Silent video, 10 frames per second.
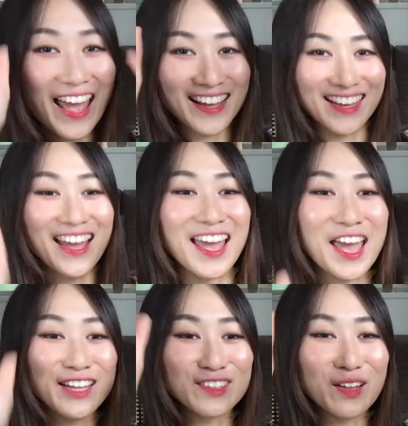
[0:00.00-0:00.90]
hang
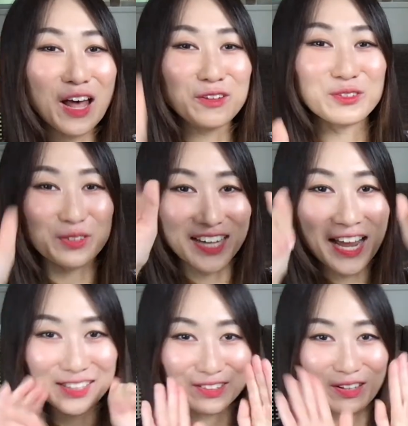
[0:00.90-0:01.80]
hang the laundry,
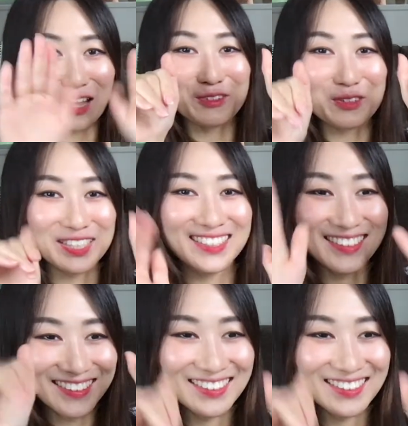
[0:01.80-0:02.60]
hang the laundry.